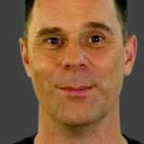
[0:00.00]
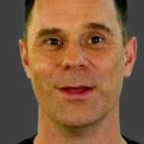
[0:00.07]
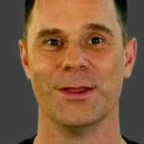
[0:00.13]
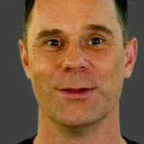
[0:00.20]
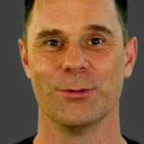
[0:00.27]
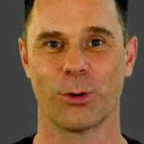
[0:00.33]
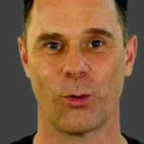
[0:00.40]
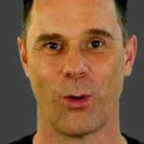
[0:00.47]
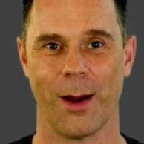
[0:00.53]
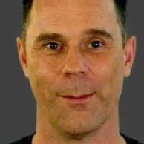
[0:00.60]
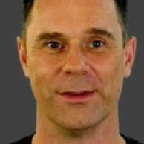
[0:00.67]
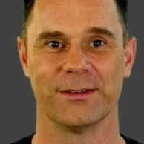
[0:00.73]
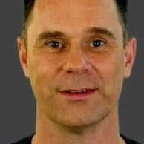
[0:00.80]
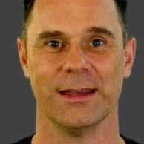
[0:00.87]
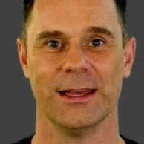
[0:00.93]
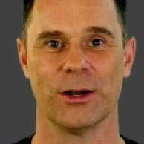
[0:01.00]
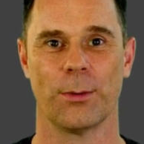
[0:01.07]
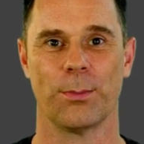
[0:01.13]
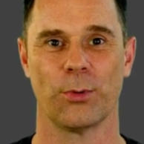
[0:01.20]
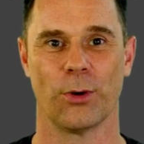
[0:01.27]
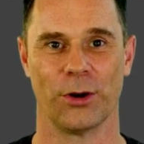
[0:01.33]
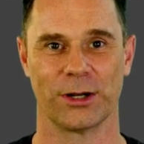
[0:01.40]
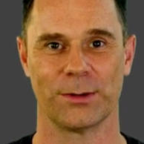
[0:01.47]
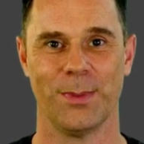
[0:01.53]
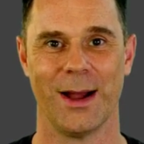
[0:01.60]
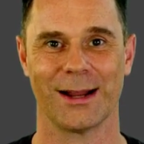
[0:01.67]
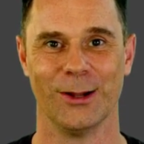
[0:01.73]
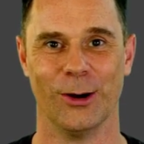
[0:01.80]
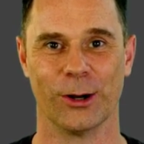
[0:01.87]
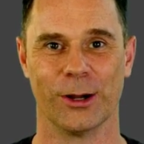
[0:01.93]
the requirements in our product
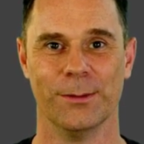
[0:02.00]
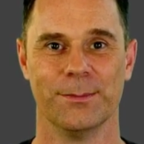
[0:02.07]
backlog.